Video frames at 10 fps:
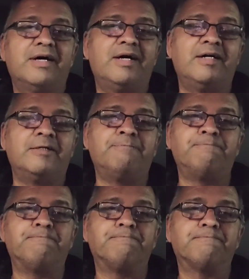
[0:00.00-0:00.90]

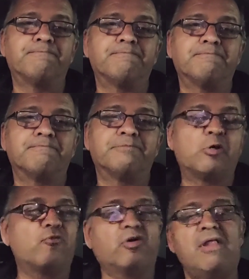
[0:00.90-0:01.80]
But
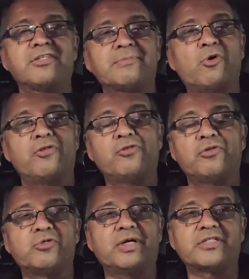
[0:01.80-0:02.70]
overall, as I'm going through the
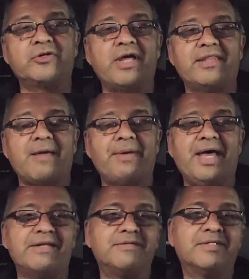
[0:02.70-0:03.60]
trucks, they're not that bad.